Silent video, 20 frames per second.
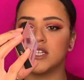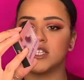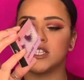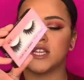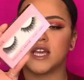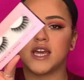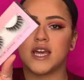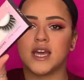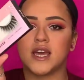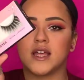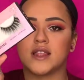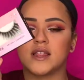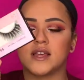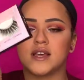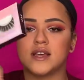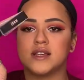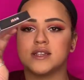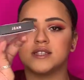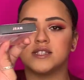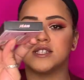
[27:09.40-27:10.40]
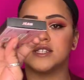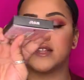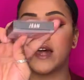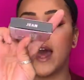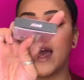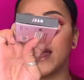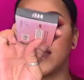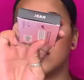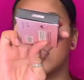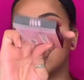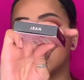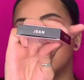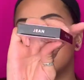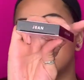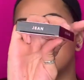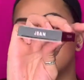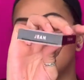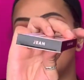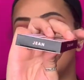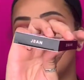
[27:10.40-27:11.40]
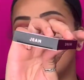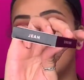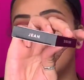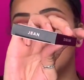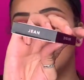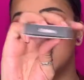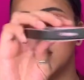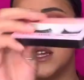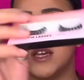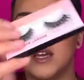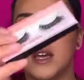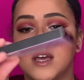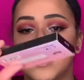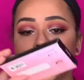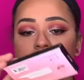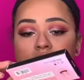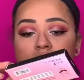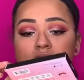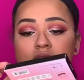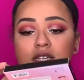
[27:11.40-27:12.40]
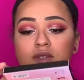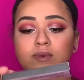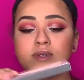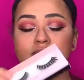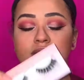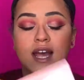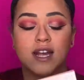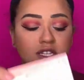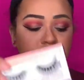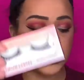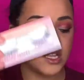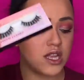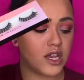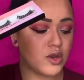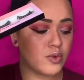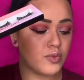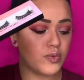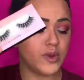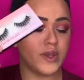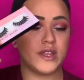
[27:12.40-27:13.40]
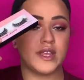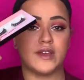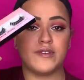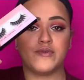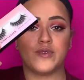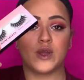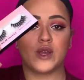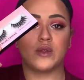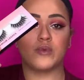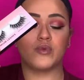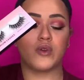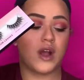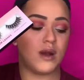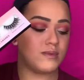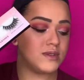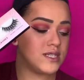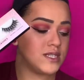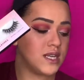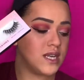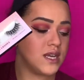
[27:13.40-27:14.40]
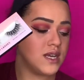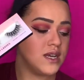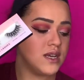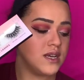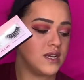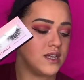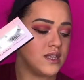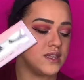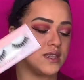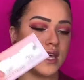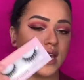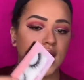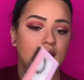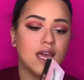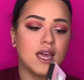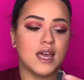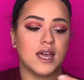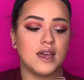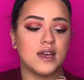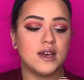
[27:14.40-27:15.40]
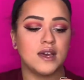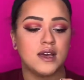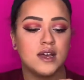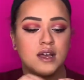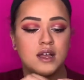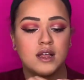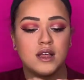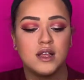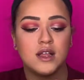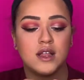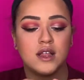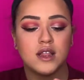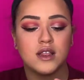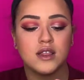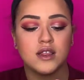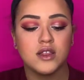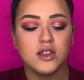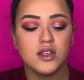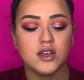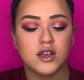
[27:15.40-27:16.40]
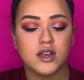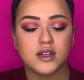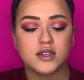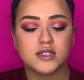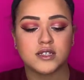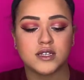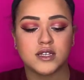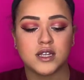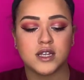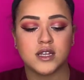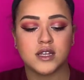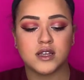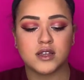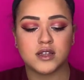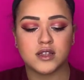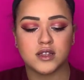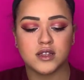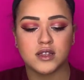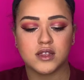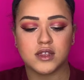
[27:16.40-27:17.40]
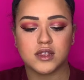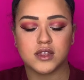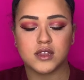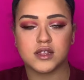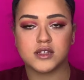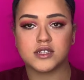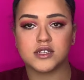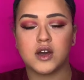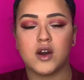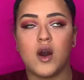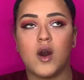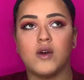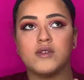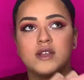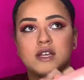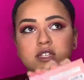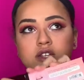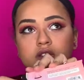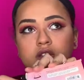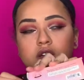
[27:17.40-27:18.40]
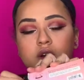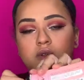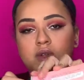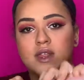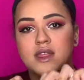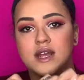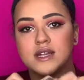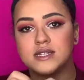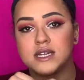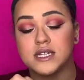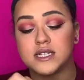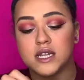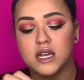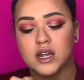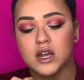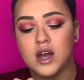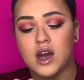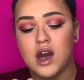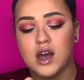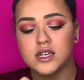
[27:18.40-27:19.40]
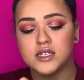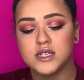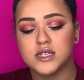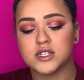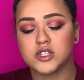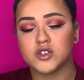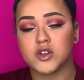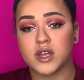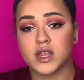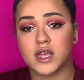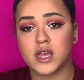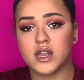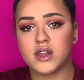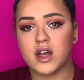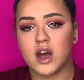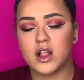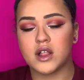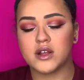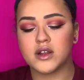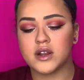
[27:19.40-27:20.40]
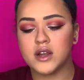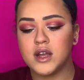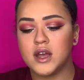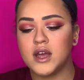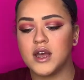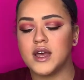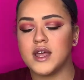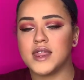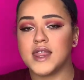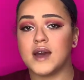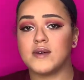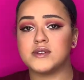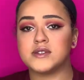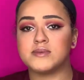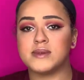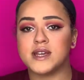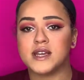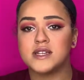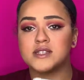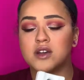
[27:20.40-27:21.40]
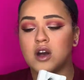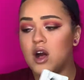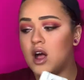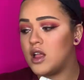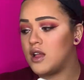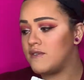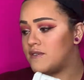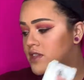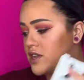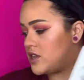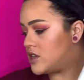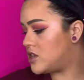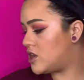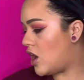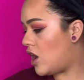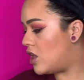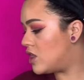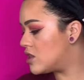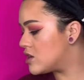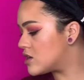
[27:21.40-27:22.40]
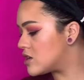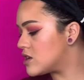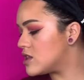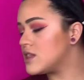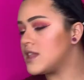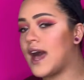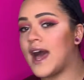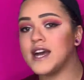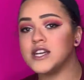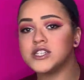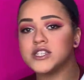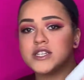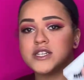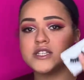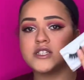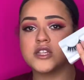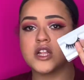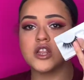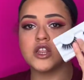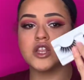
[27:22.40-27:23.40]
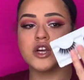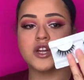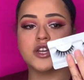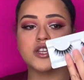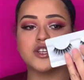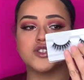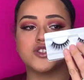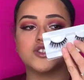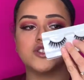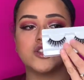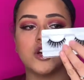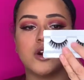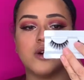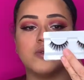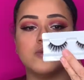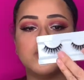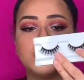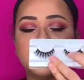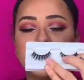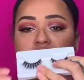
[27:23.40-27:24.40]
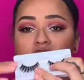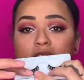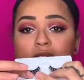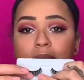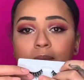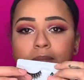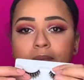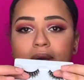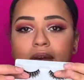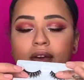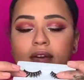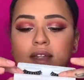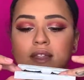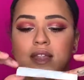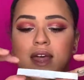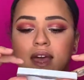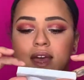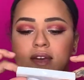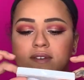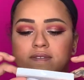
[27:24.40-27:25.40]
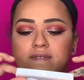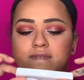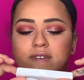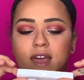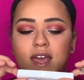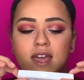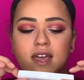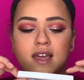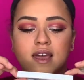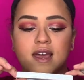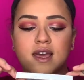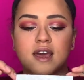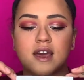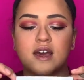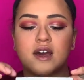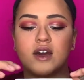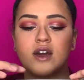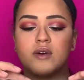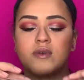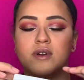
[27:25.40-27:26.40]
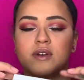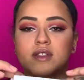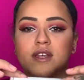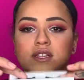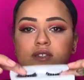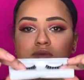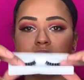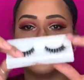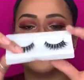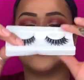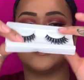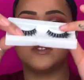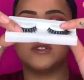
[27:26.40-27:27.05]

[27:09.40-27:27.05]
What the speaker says: shade, the style Jean. These ones actually look really freaking promising. They looked, so these are the only things that didn't cost strictly $1. That was because all of the dollar lashes looked so cheap and like fake, where these ones